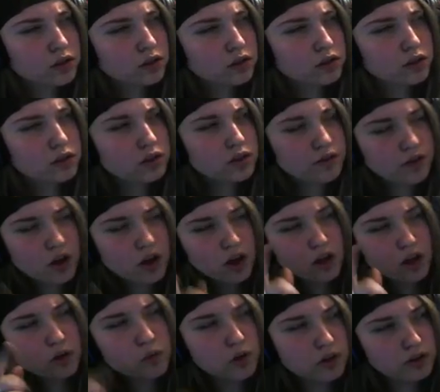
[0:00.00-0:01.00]
If y'all
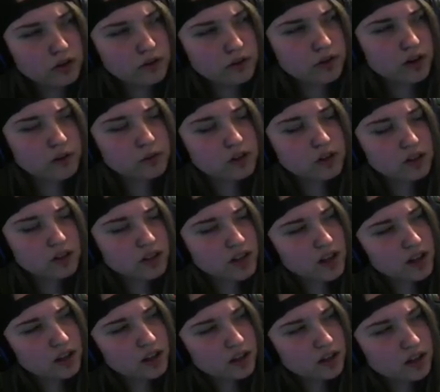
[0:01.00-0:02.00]
wondering what I'm looking at,
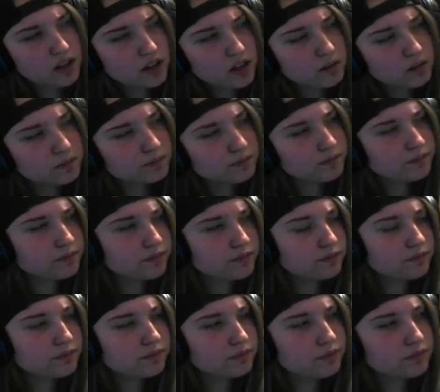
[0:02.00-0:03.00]
um,
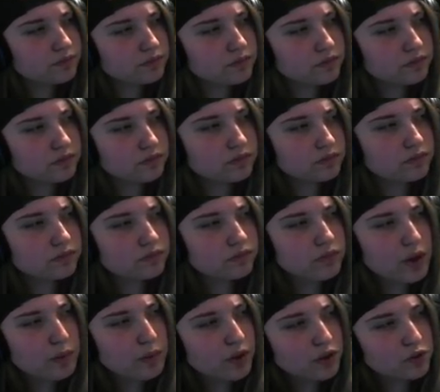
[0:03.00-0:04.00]
my
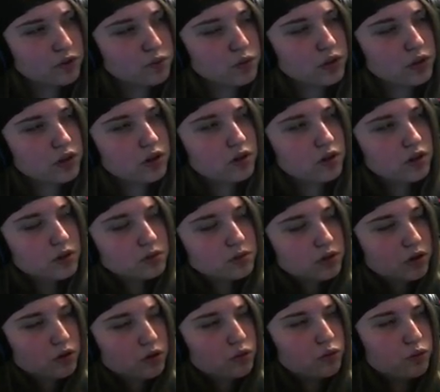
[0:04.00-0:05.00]
mother's windows are all
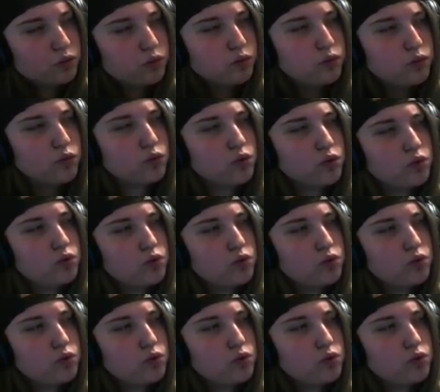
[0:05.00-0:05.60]
full,